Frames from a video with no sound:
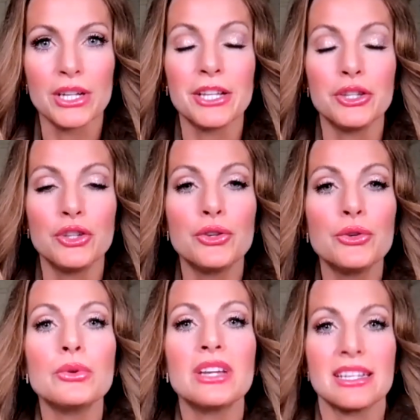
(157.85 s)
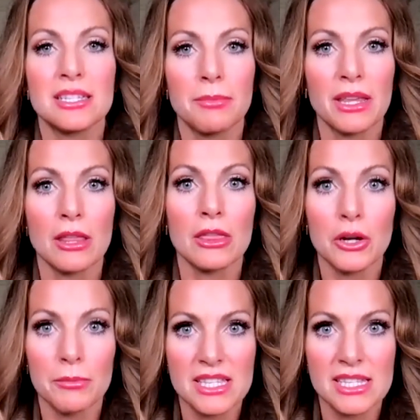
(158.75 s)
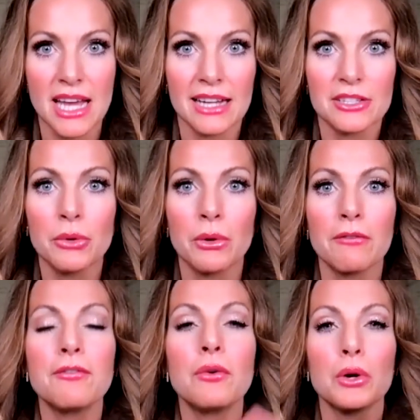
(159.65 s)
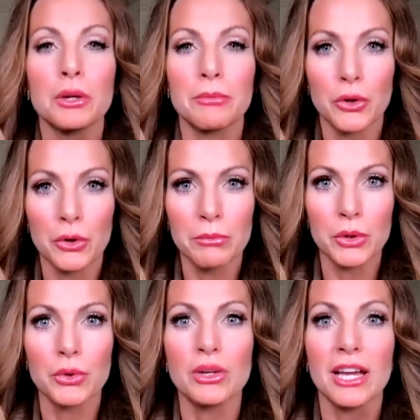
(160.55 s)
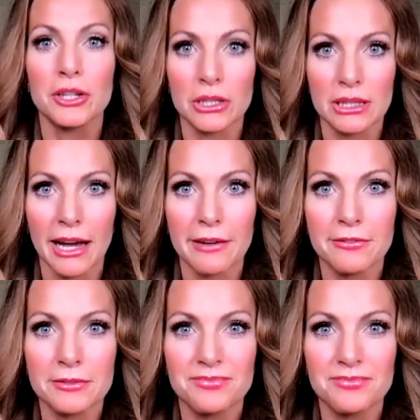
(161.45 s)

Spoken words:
and you get to be the thermostat to inform your mood and your life.